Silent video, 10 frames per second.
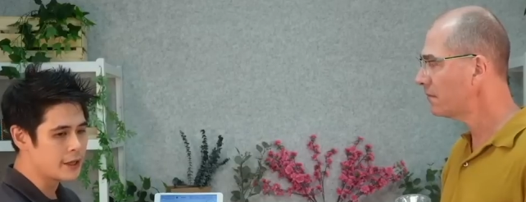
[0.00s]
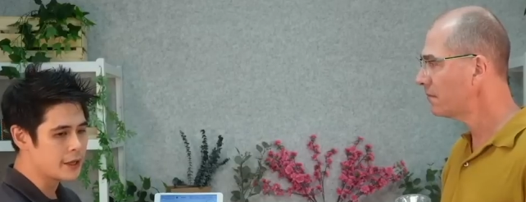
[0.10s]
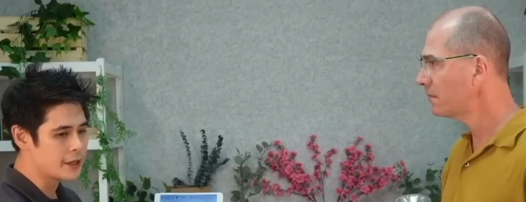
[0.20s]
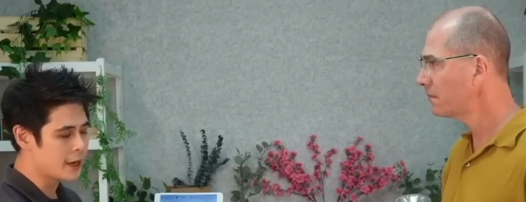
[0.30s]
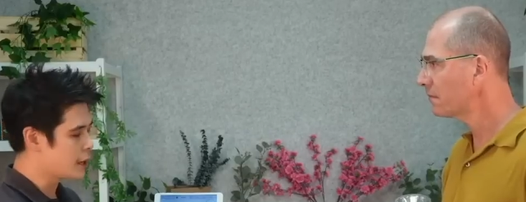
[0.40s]

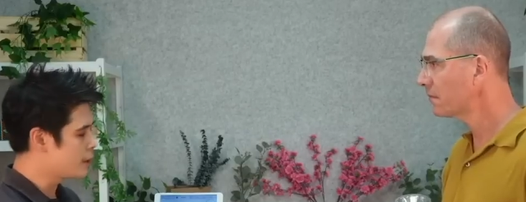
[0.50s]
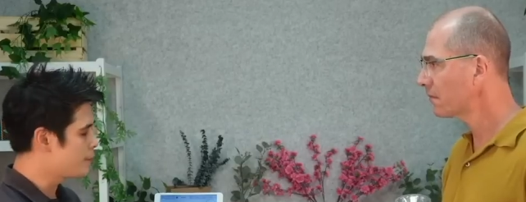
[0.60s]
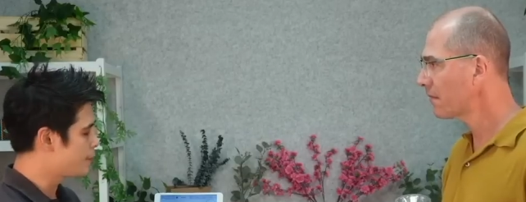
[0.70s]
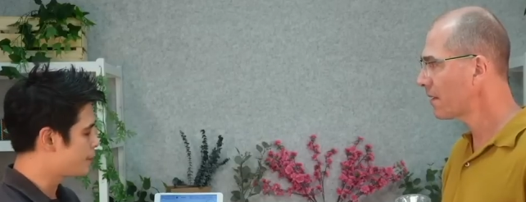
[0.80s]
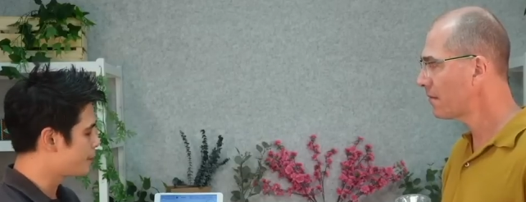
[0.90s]
Speaker 1: is kind
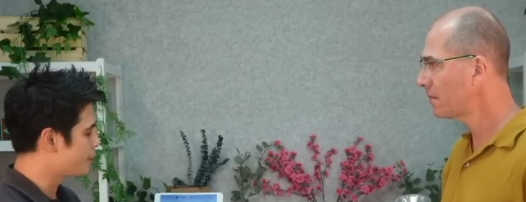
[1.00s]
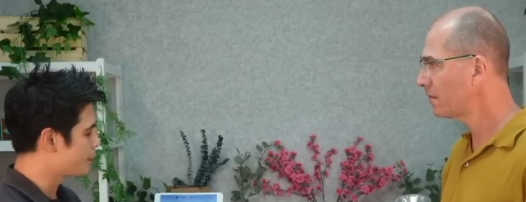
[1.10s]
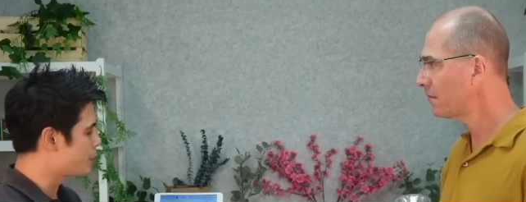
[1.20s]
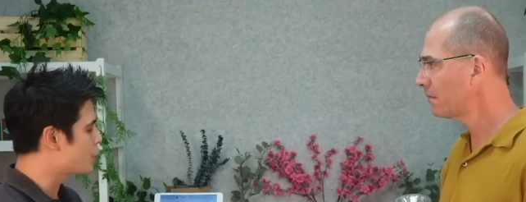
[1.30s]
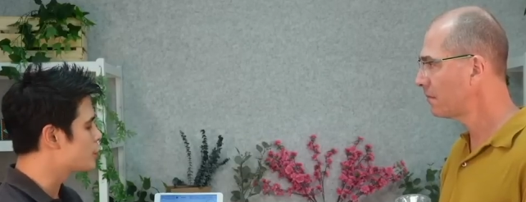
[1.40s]
of
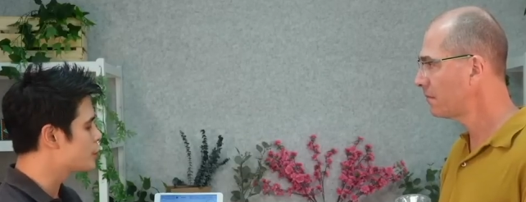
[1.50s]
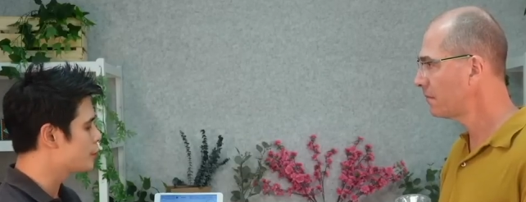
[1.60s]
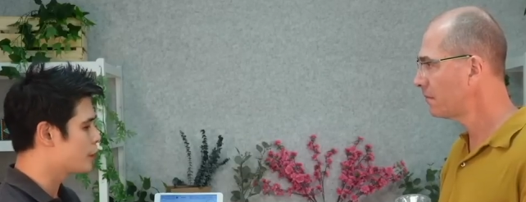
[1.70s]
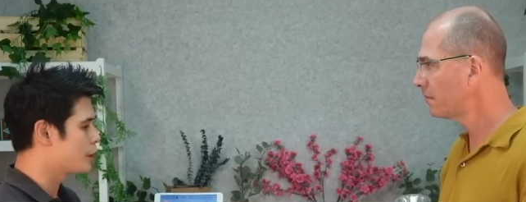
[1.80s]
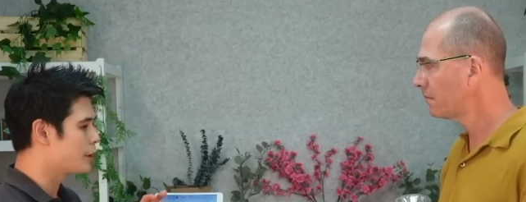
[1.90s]
because
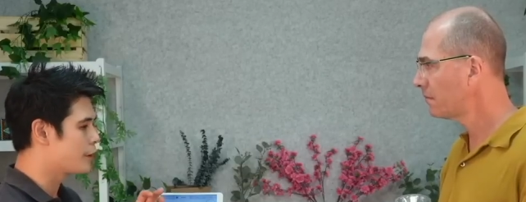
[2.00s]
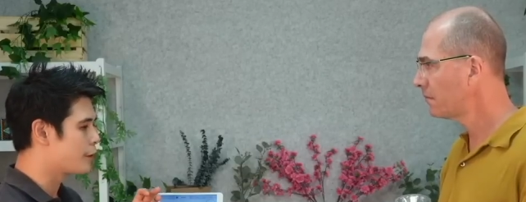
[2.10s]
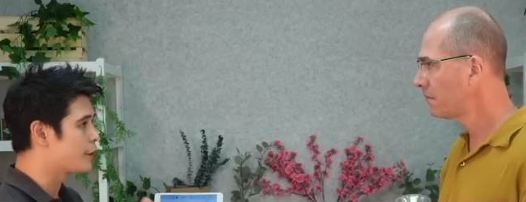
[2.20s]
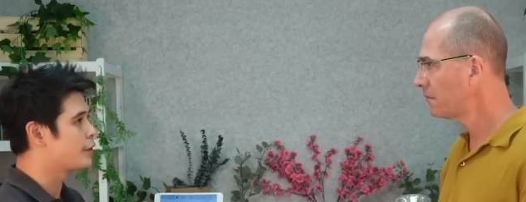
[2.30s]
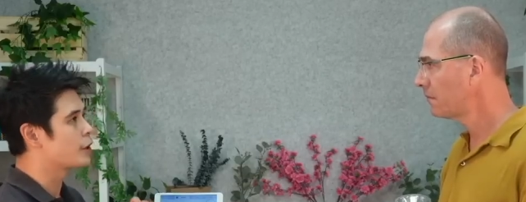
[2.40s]
of the the
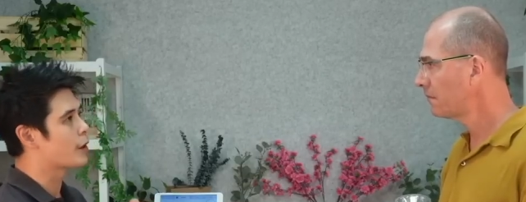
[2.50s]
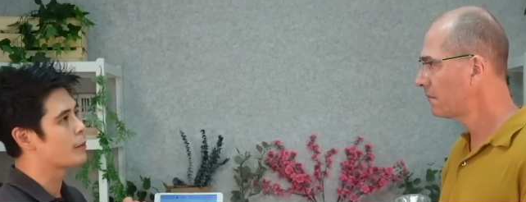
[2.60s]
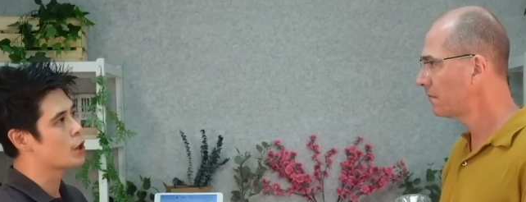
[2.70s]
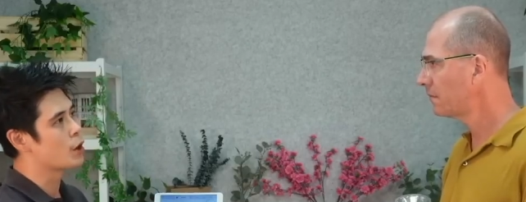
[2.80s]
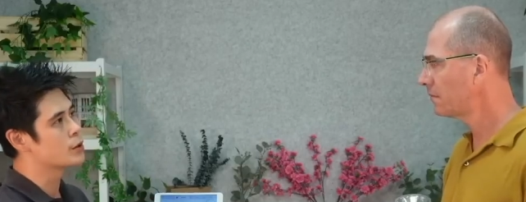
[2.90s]
15
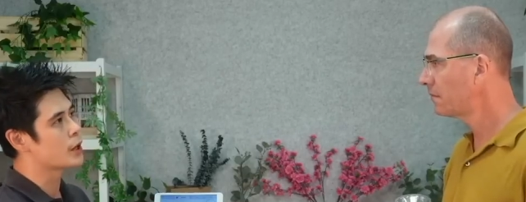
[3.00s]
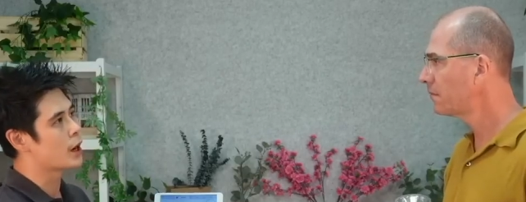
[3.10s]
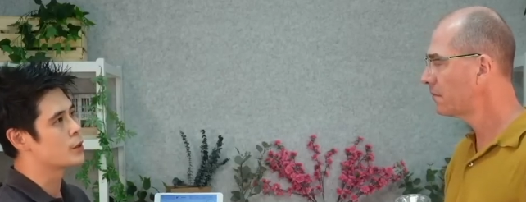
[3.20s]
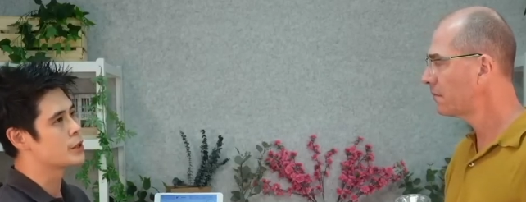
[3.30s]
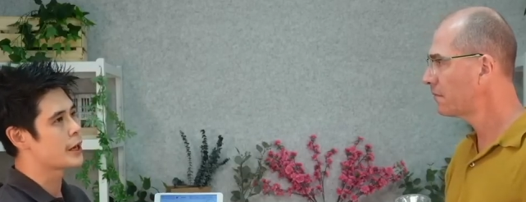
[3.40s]
gram dose.
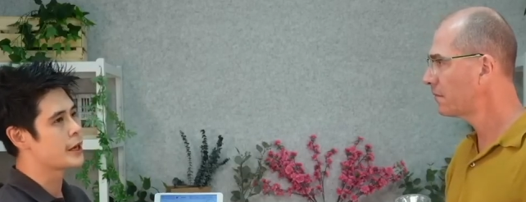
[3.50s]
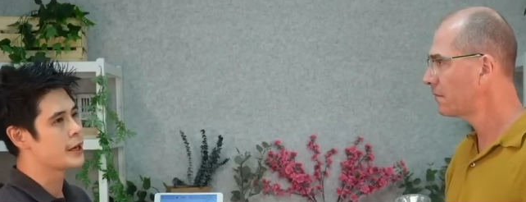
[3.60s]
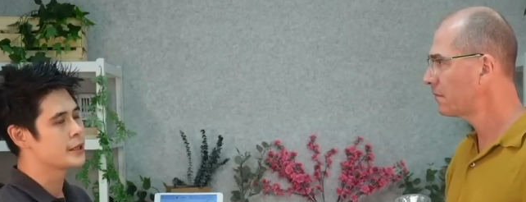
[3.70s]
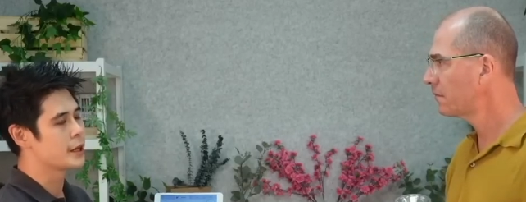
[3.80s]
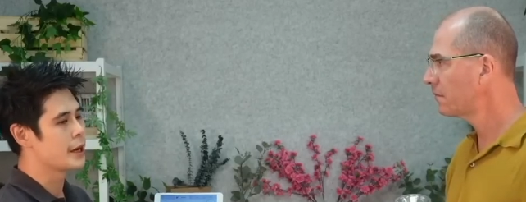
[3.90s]
I would say
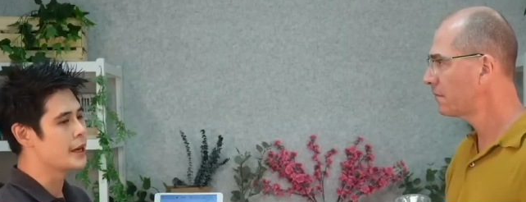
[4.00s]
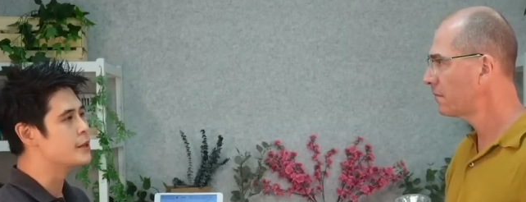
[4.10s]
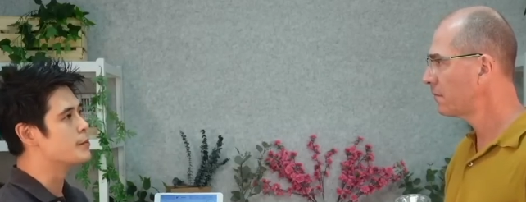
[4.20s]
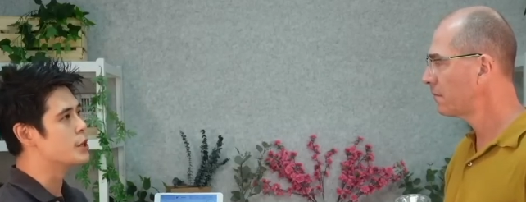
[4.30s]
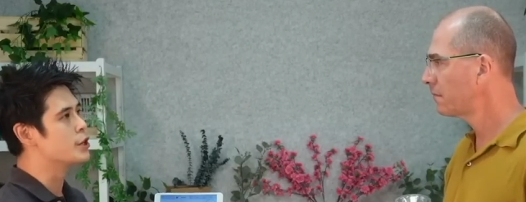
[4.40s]
it's uh,
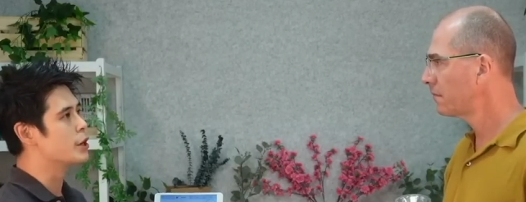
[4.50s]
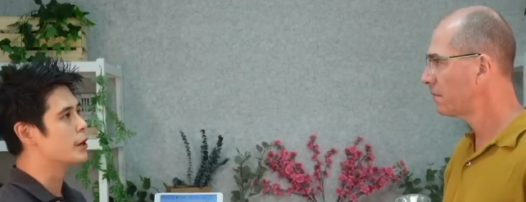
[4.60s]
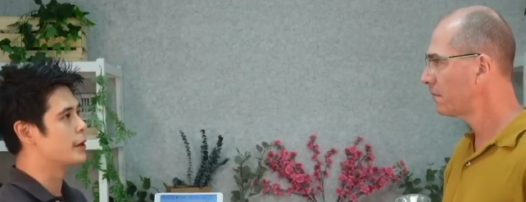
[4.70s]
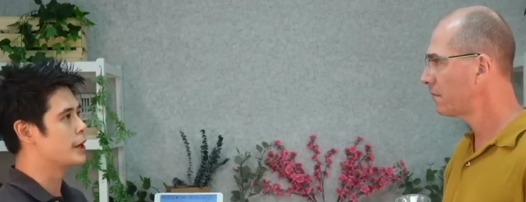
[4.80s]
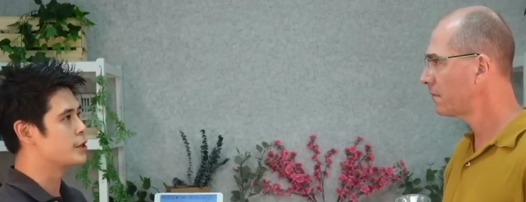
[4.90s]

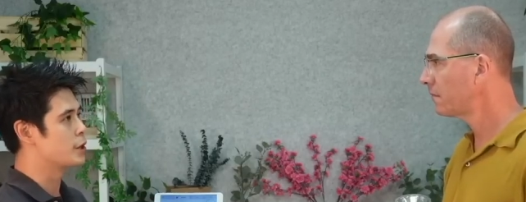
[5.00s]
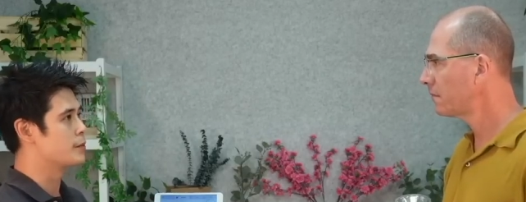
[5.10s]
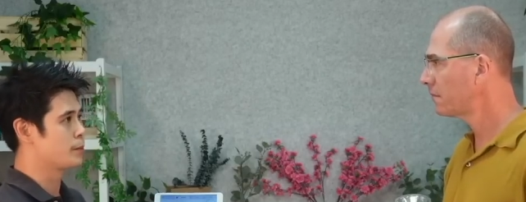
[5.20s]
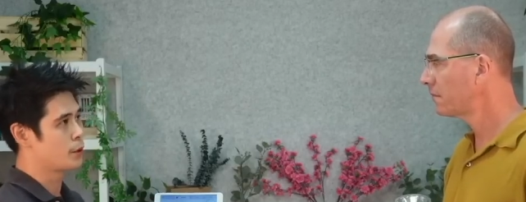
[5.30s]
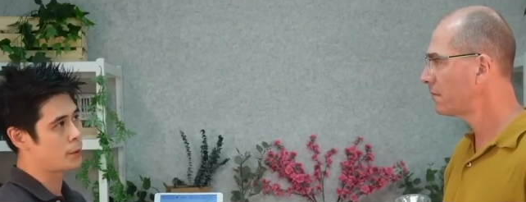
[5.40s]
intermediate in
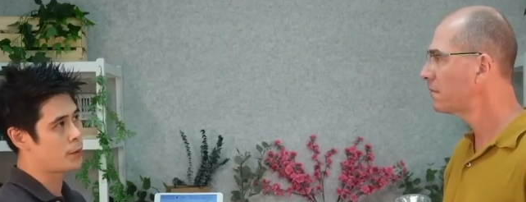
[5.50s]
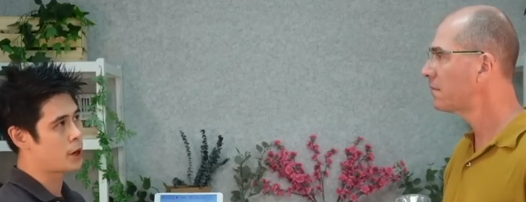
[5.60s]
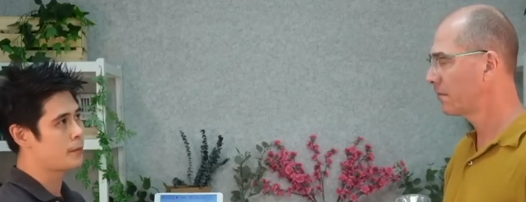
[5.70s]
terms of puck prep.